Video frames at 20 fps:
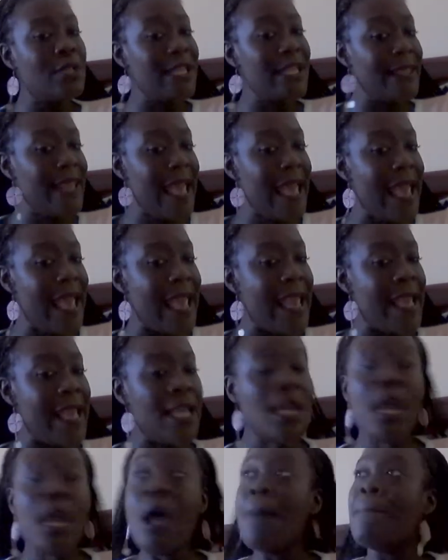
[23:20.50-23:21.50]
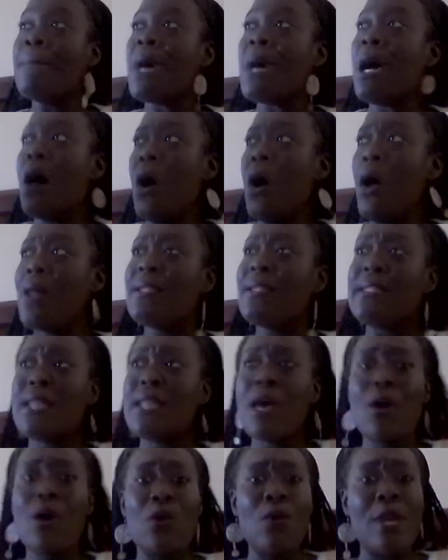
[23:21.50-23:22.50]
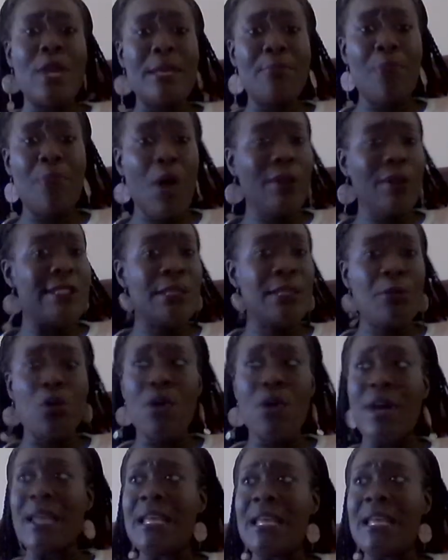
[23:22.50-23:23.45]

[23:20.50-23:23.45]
in the A, but also in Baltimore,